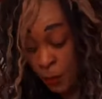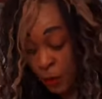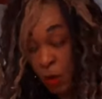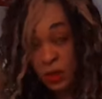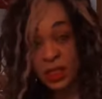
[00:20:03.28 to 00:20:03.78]

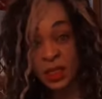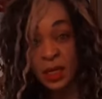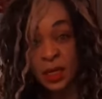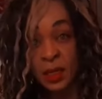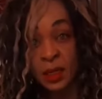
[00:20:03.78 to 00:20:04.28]
hope not.
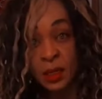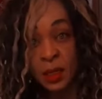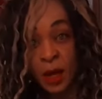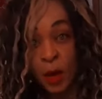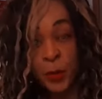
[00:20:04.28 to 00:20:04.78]

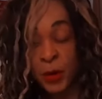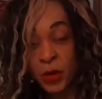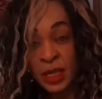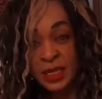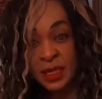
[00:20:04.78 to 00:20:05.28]
I hope you're
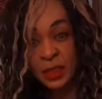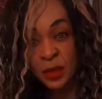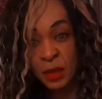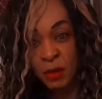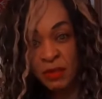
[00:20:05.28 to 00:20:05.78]
not listening
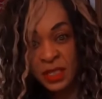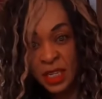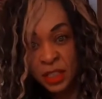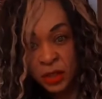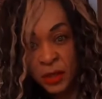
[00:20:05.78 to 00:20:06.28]
to the
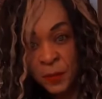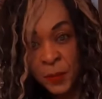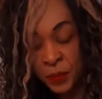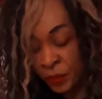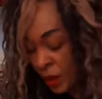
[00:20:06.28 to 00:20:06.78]
conversation.
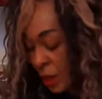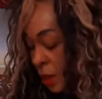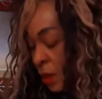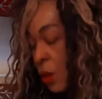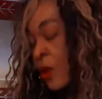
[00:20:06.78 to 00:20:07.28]

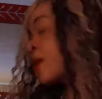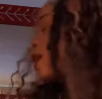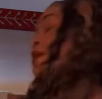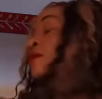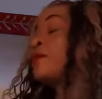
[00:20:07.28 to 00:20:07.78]

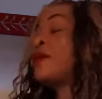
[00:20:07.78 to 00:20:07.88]
Okay,